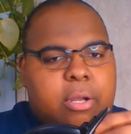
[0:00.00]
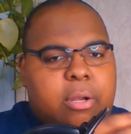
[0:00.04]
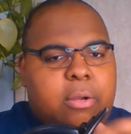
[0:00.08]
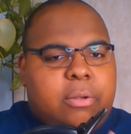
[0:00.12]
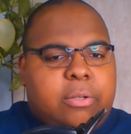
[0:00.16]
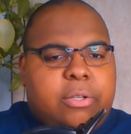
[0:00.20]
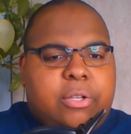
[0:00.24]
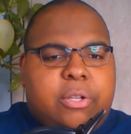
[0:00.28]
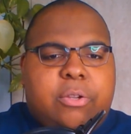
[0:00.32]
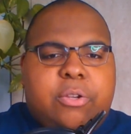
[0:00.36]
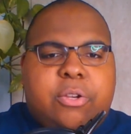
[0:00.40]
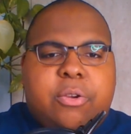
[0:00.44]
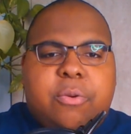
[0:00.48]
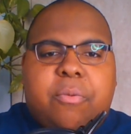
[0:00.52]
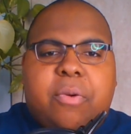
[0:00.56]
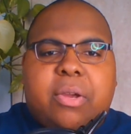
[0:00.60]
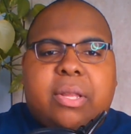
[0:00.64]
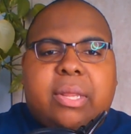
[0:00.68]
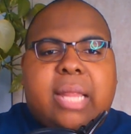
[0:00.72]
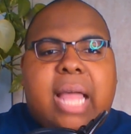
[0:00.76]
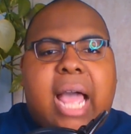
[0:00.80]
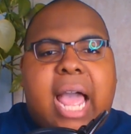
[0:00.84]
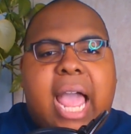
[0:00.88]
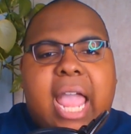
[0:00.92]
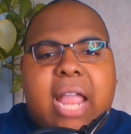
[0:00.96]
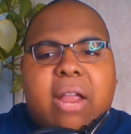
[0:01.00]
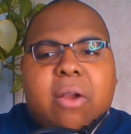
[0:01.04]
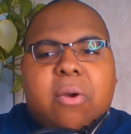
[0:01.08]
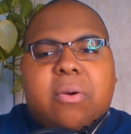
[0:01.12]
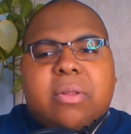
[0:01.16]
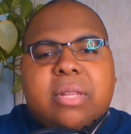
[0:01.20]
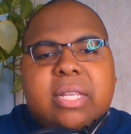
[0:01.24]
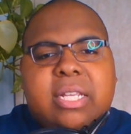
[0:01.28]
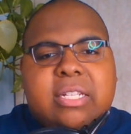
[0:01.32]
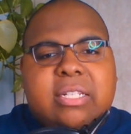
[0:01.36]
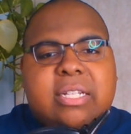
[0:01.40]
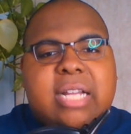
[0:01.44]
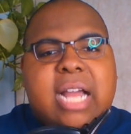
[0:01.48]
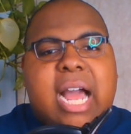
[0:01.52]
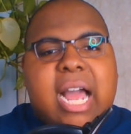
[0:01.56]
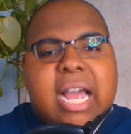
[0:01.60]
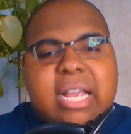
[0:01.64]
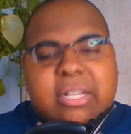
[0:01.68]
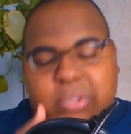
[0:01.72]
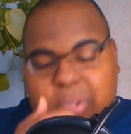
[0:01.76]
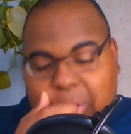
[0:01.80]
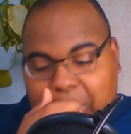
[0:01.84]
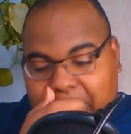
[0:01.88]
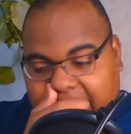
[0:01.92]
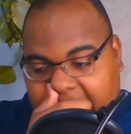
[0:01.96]
You're relying on these
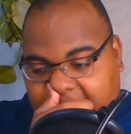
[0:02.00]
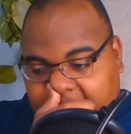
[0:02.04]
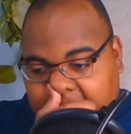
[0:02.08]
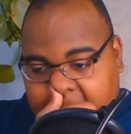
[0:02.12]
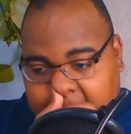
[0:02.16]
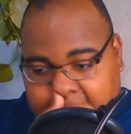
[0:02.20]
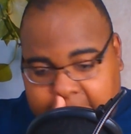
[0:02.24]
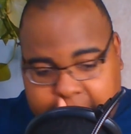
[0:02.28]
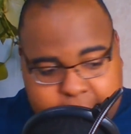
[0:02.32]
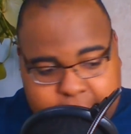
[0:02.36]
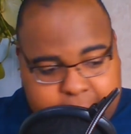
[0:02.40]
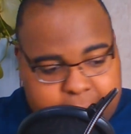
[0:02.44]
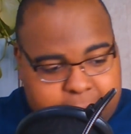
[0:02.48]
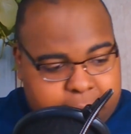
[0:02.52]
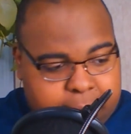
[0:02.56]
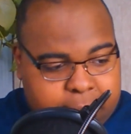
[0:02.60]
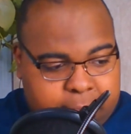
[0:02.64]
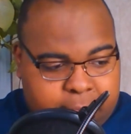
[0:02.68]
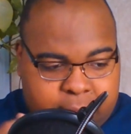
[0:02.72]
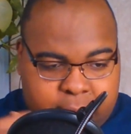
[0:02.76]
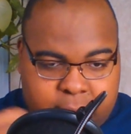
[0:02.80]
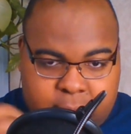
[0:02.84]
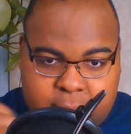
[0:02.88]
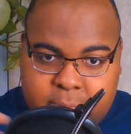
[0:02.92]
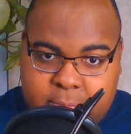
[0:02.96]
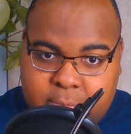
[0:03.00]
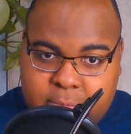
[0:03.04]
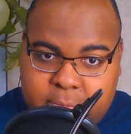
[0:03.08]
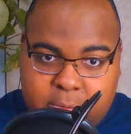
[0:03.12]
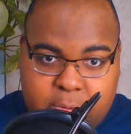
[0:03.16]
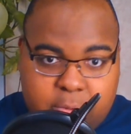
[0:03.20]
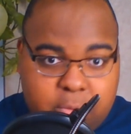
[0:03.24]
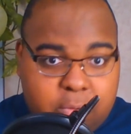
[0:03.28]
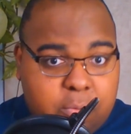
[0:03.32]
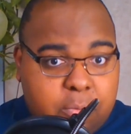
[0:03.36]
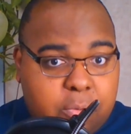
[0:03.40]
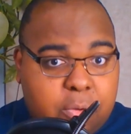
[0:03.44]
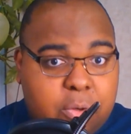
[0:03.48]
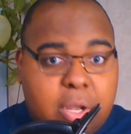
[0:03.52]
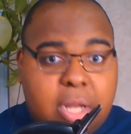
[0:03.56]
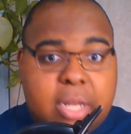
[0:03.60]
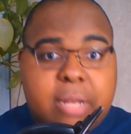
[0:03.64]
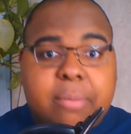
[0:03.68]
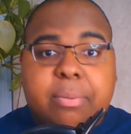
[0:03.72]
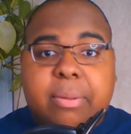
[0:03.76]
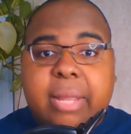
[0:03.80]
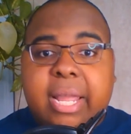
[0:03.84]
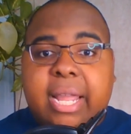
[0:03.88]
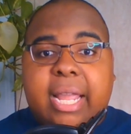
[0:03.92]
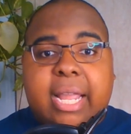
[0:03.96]
guys. Okay, going to
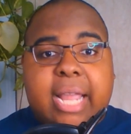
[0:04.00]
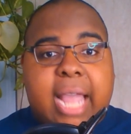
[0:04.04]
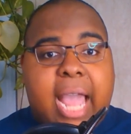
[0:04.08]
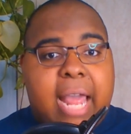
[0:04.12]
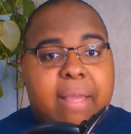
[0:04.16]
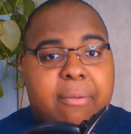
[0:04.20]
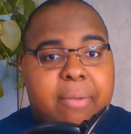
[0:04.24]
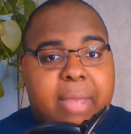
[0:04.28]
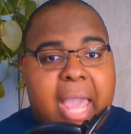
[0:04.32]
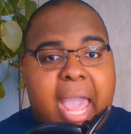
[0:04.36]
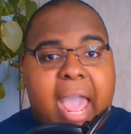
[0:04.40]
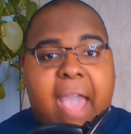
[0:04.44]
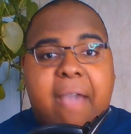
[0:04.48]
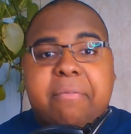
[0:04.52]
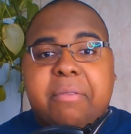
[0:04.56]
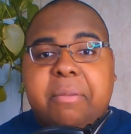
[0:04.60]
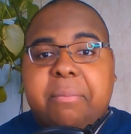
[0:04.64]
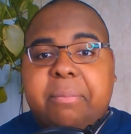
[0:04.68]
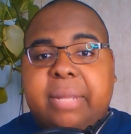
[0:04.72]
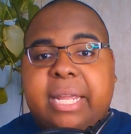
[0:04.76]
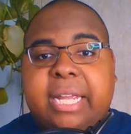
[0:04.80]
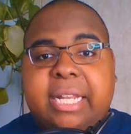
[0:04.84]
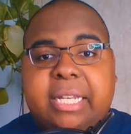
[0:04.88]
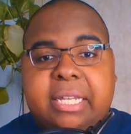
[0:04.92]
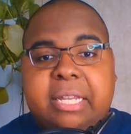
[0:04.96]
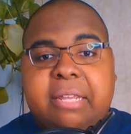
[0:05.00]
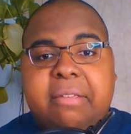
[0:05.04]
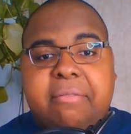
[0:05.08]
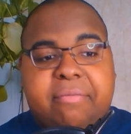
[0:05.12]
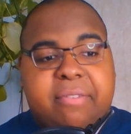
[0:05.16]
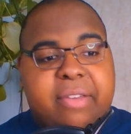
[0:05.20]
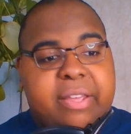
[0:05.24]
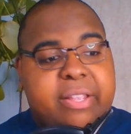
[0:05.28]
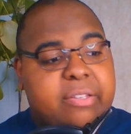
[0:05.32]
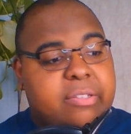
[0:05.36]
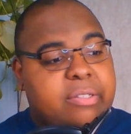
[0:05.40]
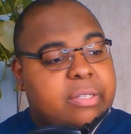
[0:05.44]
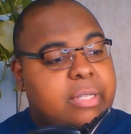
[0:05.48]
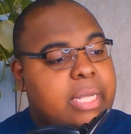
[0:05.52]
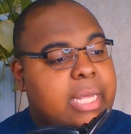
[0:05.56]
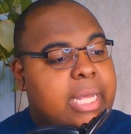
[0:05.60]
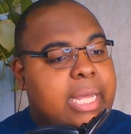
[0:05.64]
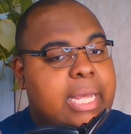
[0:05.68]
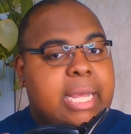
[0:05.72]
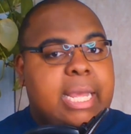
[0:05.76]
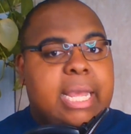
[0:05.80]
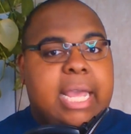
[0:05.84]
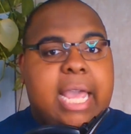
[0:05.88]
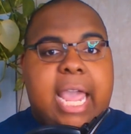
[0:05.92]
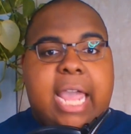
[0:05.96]
play. We have to play defense.
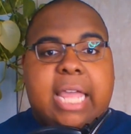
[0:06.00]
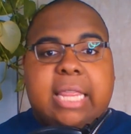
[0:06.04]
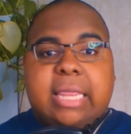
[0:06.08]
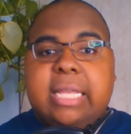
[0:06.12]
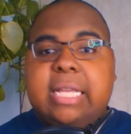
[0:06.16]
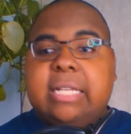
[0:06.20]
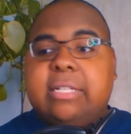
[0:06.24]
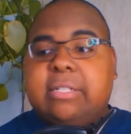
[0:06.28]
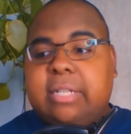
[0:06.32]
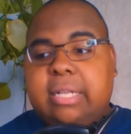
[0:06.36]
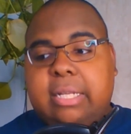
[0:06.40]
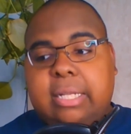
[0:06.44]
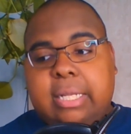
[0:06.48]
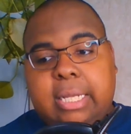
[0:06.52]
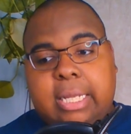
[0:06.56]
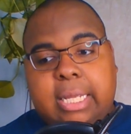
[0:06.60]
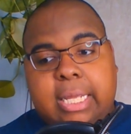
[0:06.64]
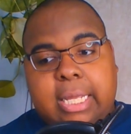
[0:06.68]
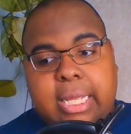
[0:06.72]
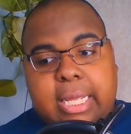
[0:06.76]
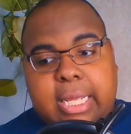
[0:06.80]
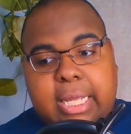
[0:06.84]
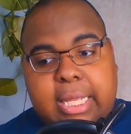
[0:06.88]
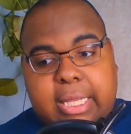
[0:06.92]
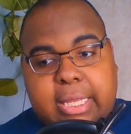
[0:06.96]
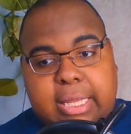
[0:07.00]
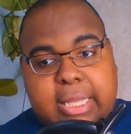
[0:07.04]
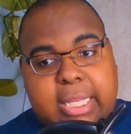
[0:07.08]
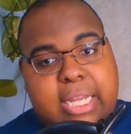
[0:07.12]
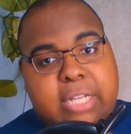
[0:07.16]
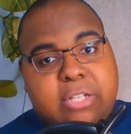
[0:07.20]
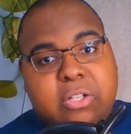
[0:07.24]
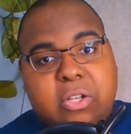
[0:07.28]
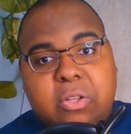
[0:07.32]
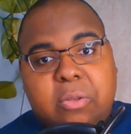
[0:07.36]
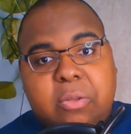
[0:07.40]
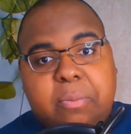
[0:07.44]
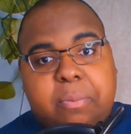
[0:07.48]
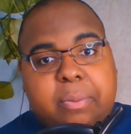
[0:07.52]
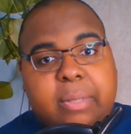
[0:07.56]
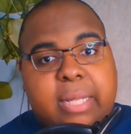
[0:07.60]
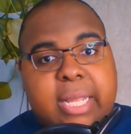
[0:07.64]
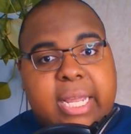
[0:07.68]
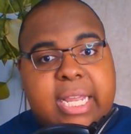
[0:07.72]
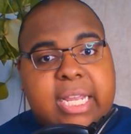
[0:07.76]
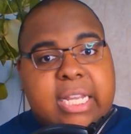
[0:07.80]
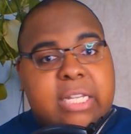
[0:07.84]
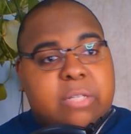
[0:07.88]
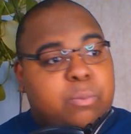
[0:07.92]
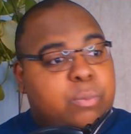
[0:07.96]
Hey, listen, these are the
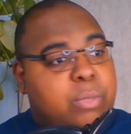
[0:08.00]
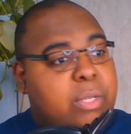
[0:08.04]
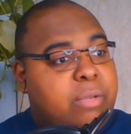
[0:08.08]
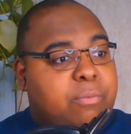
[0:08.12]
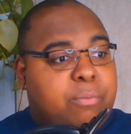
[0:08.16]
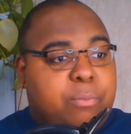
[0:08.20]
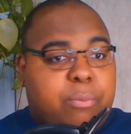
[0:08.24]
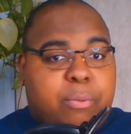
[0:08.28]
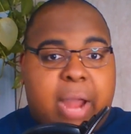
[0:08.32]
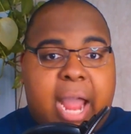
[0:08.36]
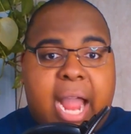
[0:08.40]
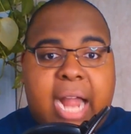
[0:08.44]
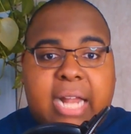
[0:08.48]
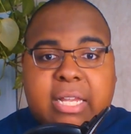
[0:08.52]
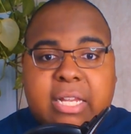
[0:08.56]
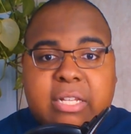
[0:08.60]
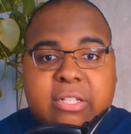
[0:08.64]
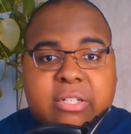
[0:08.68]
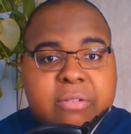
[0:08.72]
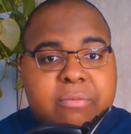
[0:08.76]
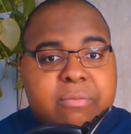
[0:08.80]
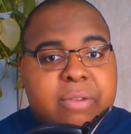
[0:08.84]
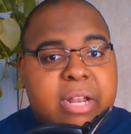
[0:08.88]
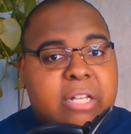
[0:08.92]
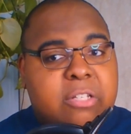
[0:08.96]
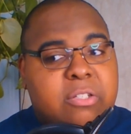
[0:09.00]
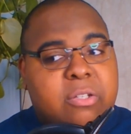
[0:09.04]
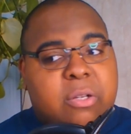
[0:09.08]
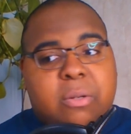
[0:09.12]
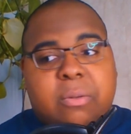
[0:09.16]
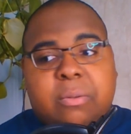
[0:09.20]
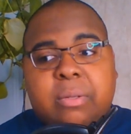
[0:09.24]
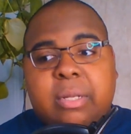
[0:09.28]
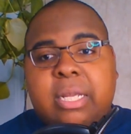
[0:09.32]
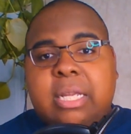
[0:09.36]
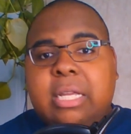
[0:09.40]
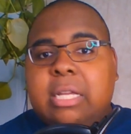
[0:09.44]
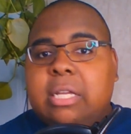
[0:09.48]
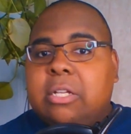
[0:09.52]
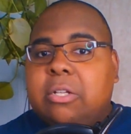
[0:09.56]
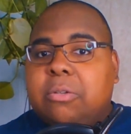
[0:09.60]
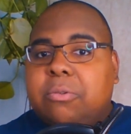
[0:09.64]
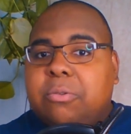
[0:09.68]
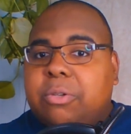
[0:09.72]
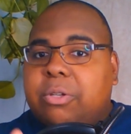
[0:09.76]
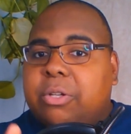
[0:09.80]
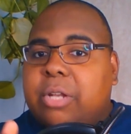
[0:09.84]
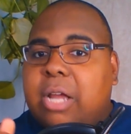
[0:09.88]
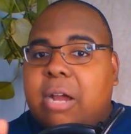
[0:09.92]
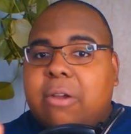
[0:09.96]
plays we've practiced in red zone.
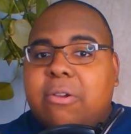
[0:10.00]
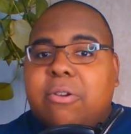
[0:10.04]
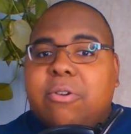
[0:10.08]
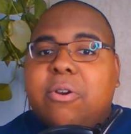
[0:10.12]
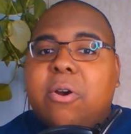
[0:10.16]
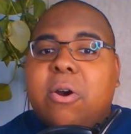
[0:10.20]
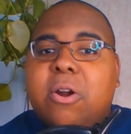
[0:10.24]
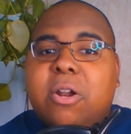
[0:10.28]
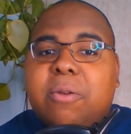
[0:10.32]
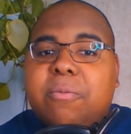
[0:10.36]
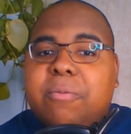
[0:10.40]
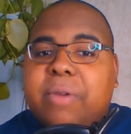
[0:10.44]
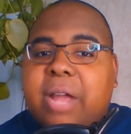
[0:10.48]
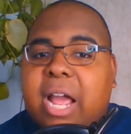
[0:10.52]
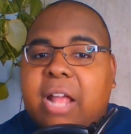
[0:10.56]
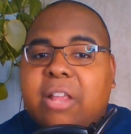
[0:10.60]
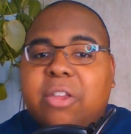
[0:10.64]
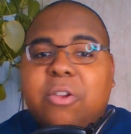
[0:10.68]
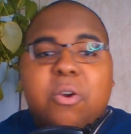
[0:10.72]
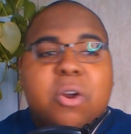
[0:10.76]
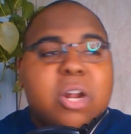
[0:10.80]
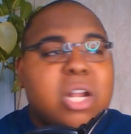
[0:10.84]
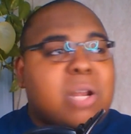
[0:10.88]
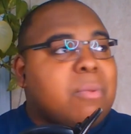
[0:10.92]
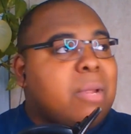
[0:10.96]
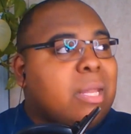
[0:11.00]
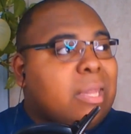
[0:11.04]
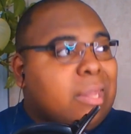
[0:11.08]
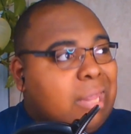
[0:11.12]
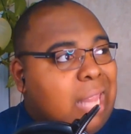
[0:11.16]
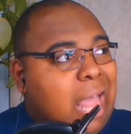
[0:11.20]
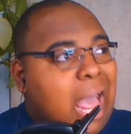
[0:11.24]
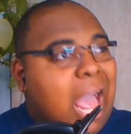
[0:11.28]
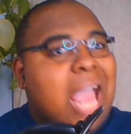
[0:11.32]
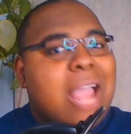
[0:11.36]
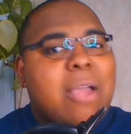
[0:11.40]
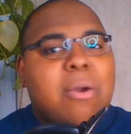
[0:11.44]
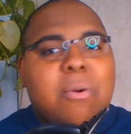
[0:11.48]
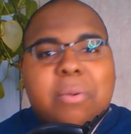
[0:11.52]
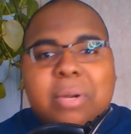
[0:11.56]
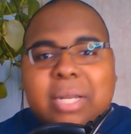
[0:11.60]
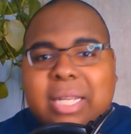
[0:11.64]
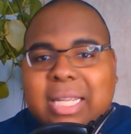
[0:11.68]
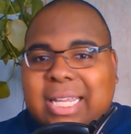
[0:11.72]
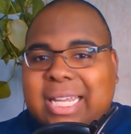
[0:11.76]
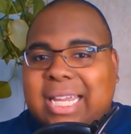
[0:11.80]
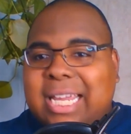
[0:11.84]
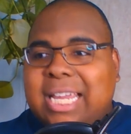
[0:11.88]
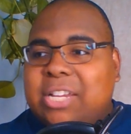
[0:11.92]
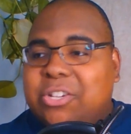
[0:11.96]
You know, you're going to rely on
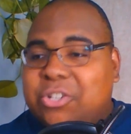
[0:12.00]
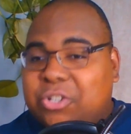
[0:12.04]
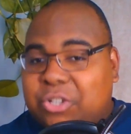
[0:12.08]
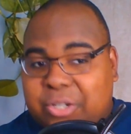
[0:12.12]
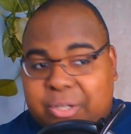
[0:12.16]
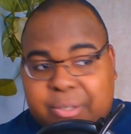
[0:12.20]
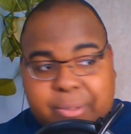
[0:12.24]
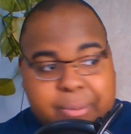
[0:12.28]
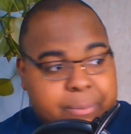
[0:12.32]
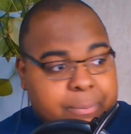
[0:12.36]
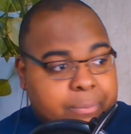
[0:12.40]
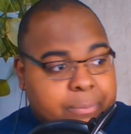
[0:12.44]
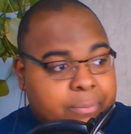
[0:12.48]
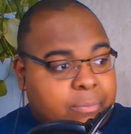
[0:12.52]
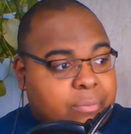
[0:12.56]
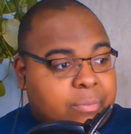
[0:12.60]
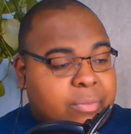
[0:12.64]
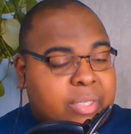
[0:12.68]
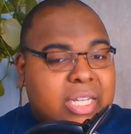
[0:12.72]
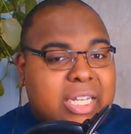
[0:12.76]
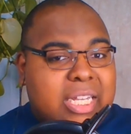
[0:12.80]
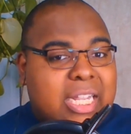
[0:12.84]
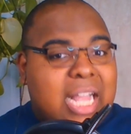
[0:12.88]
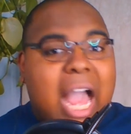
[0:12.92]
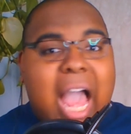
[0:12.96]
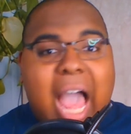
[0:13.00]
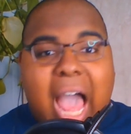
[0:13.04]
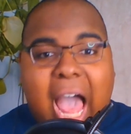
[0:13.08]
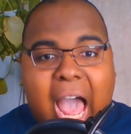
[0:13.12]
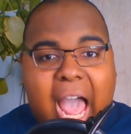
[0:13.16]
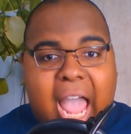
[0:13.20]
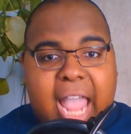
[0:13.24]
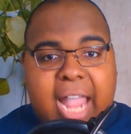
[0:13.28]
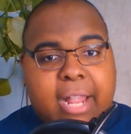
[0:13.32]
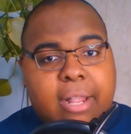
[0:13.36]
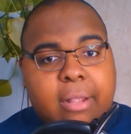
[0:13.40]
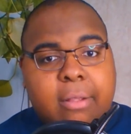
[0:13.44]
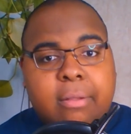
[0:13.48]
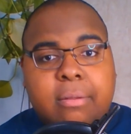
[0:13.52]
each guy